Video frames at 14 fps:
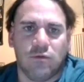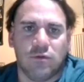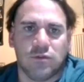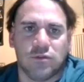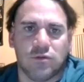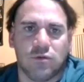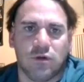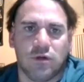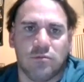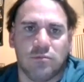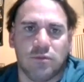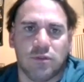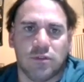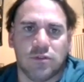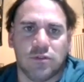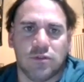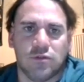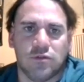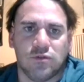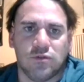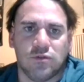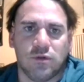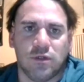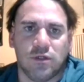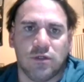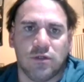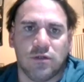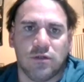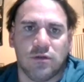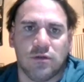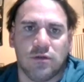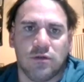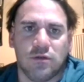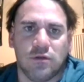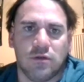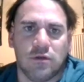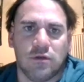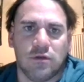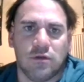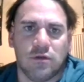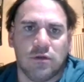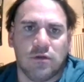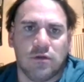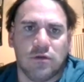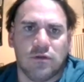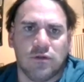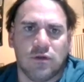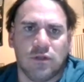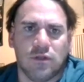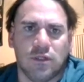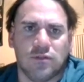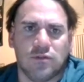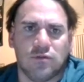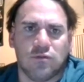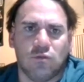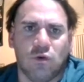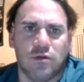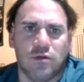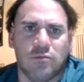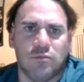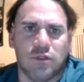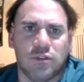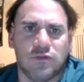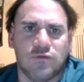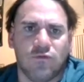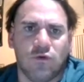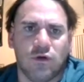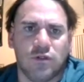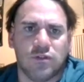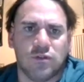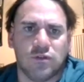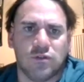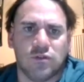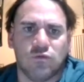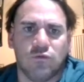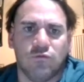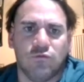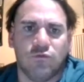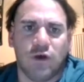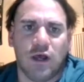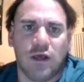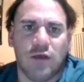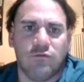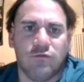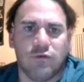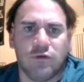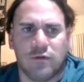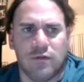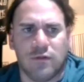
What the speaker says: 1 squared plus 2 squared. So that's 1 plus 4, so it's root 5.